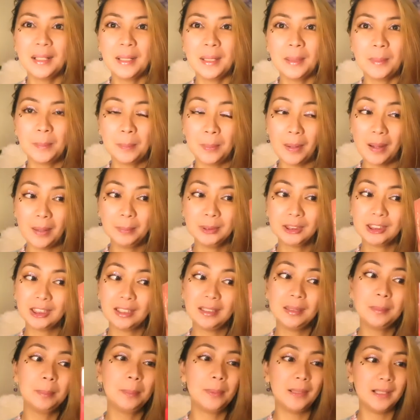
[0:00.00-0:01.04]

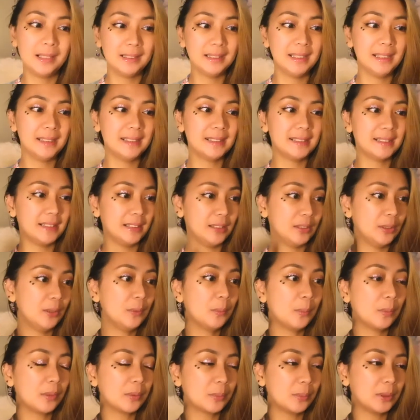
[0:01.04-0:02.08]
Bombshell, but it's the new one,